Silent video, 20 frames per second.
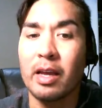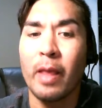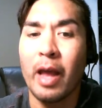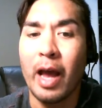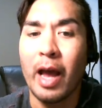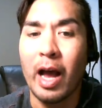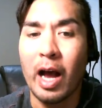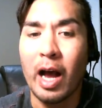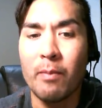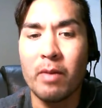
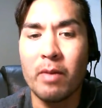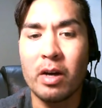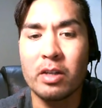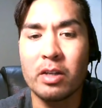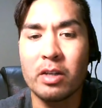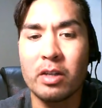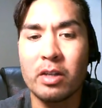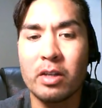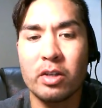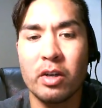how
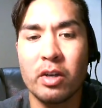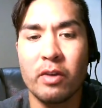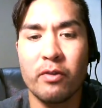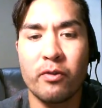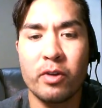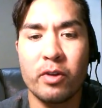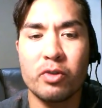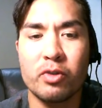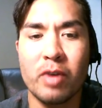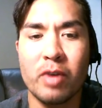much
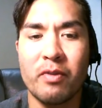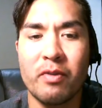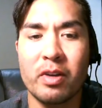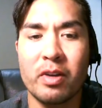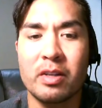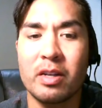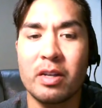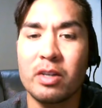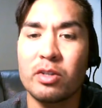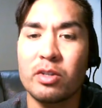foot
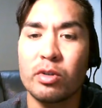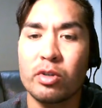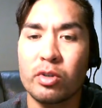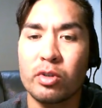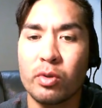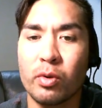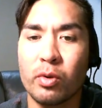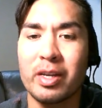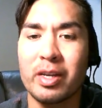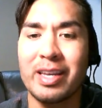traffic does your
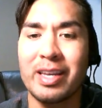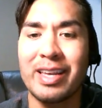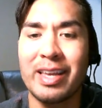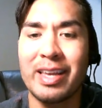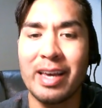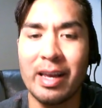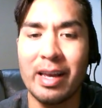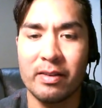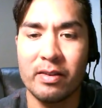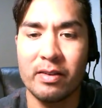store
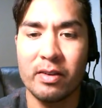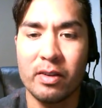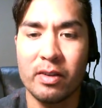get?